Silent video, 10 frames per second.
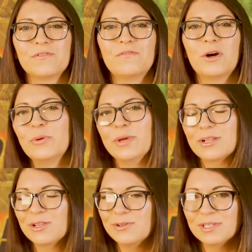following
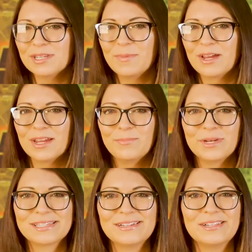closely behind
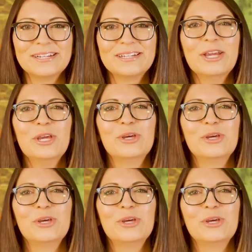Mozilla,